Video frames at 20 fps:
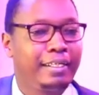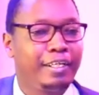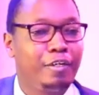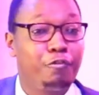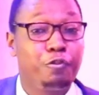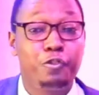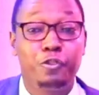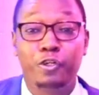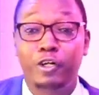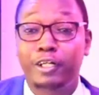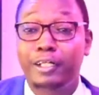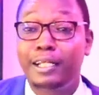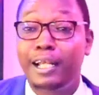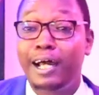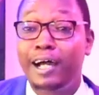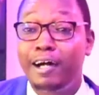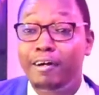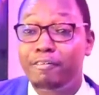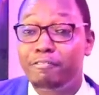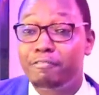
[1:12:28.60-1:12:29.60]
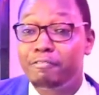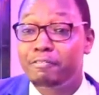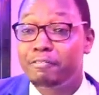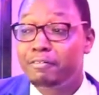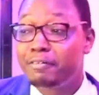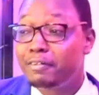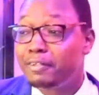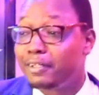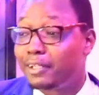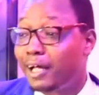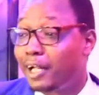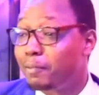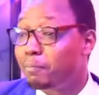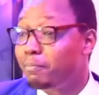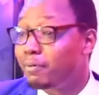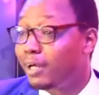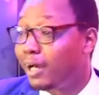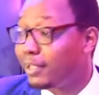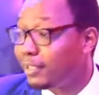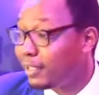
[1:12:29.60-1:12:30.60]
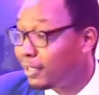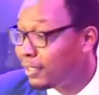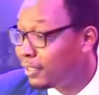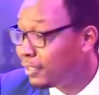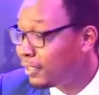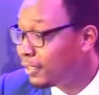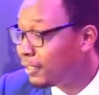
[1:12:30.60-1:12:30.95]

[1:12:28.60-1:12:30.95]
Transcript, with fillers: if you do not love that brother,